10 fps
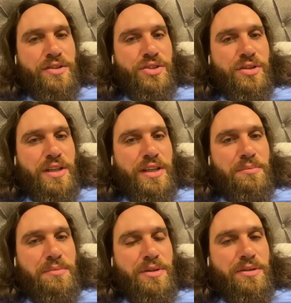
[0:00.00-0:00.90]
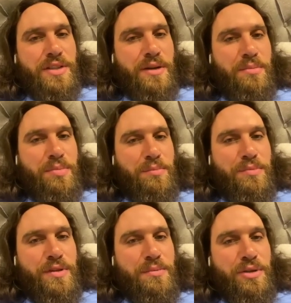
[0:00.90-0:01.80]
surely looked up
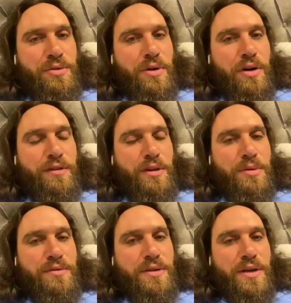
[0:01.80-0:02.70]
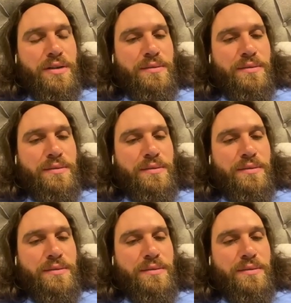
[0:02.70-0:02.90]
the blue waffle before.